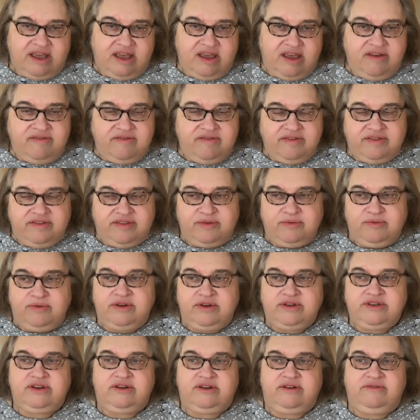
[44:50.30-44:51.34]
Even if the
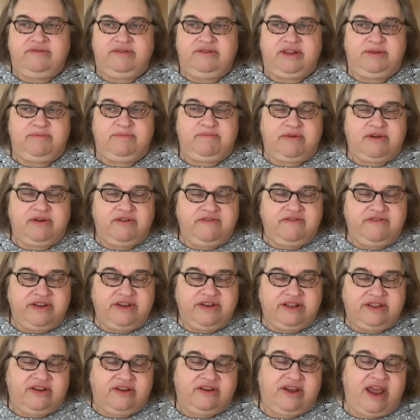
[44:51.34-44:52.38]
words aren't really
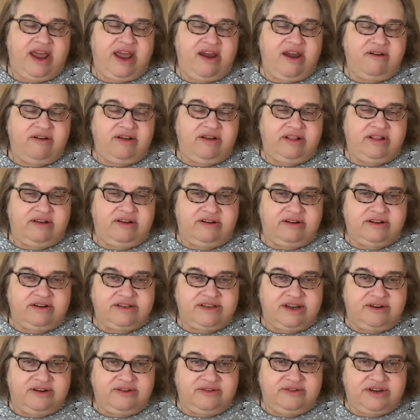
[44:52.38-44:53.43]
perfect, they're carrying the
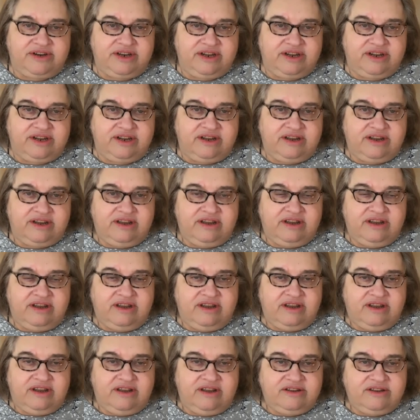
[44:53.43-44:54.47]
heart's energy.
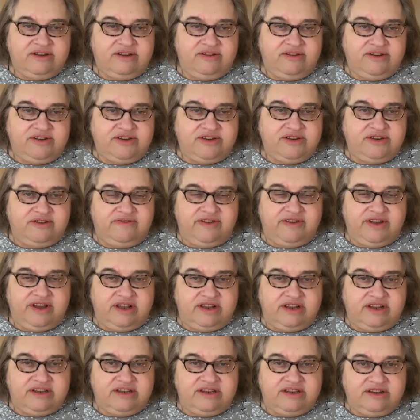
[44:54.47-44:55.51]
So they're serving
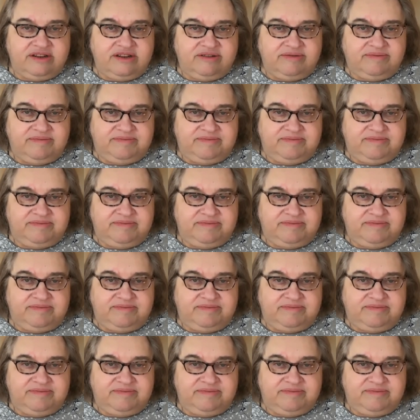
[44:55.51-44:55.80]
us